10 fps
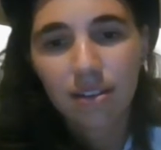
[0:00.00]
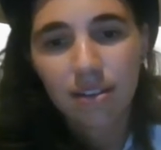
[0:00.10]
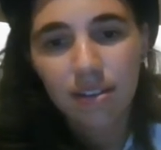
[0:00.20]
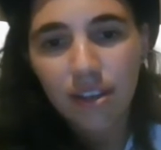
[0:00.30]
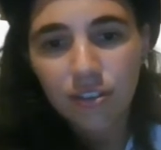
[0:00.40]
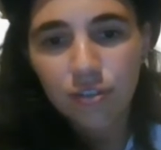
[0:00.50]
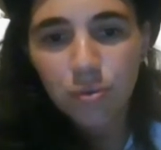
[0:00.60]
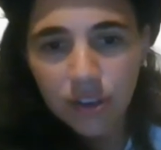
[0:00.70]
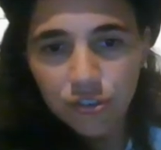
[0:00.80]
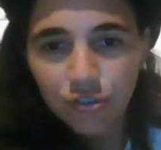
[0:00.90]
That is
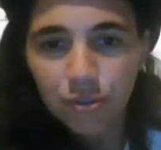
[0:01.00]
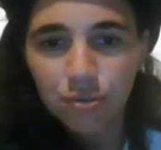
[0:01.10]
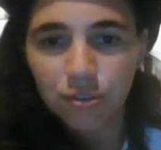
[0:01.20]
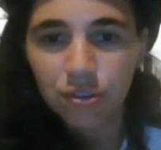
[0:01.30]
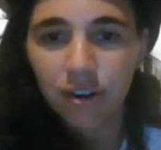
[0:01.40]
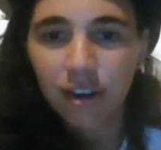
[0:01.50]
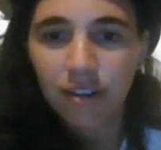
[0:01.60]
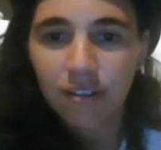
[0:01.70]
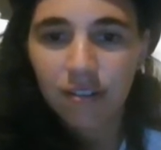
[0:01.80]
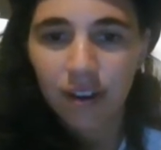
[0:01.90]
quite true, Dorian,
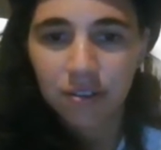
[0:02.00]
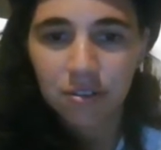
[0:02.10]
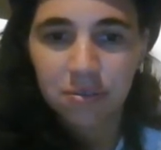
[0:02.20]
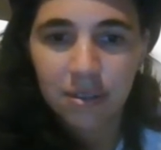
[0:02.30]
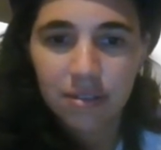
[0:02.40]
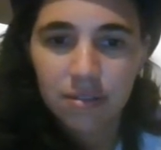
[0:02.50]
cried Hallward.